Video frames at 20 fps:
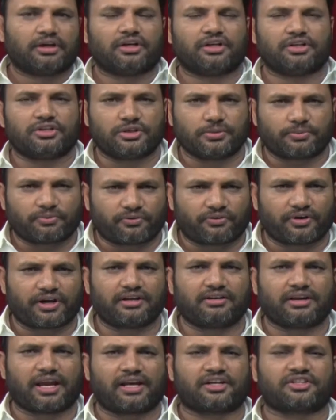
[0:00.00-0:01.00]
A zip
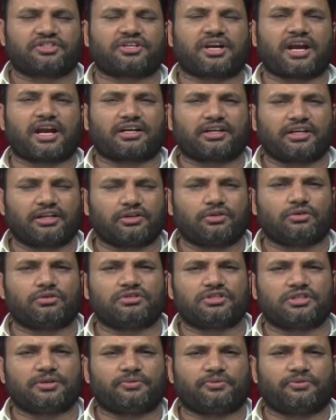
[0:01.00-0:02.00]
file extracting the zip